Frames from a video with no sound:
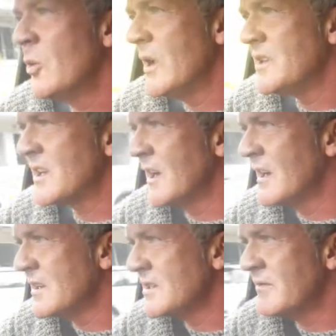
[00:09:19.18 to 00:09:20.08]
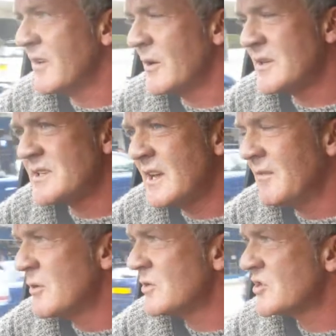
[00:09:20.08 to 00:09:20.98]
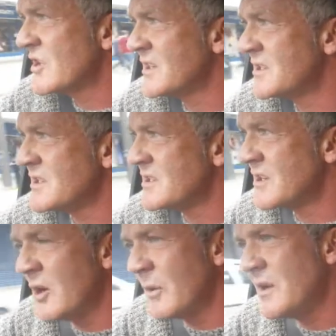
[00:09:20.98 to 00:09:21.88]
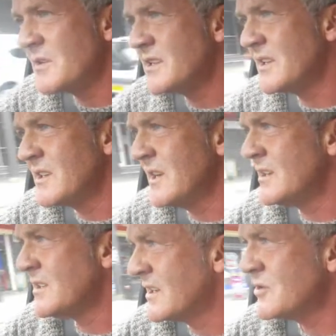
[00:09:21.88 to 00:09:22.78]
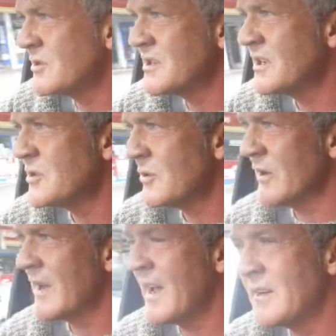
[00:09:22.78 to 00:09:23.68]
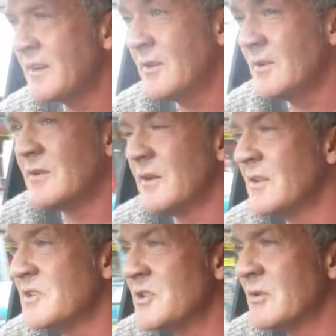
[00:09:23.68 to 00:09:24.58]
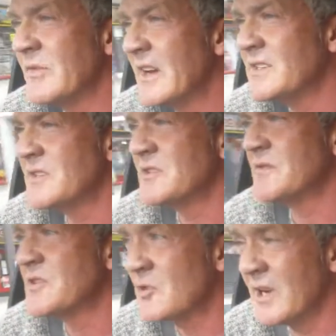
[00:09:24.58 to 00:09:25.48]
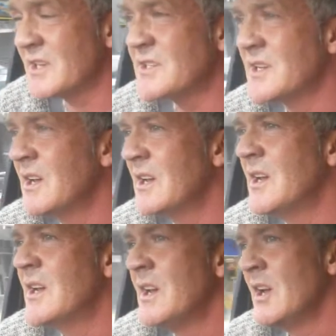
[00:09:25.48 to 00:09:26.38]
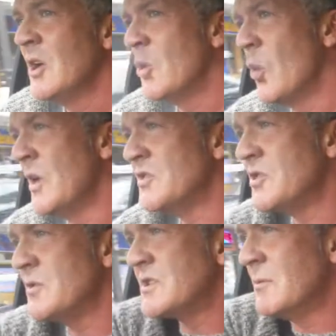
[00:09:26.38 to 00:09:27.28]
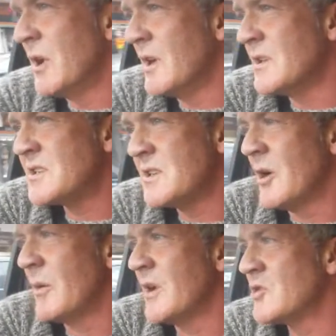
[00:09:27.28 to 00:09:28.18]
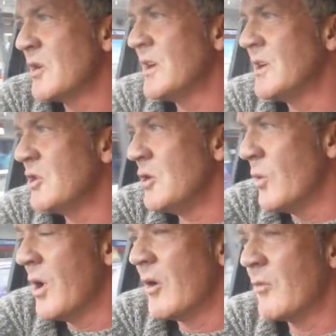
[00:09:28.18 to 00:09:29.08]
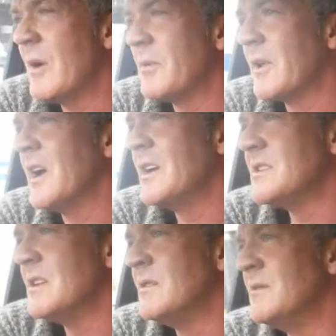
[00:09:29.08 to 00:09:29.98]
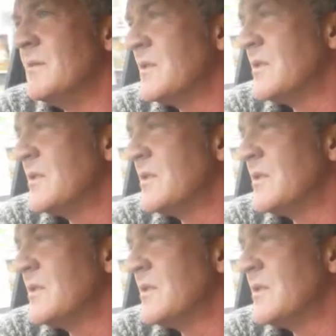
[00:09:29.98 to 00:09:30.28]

We escalate this to various levels, change the scenario setting, etc., etc., and add additional factors of stress. Once you simulate scenario training, you are replicating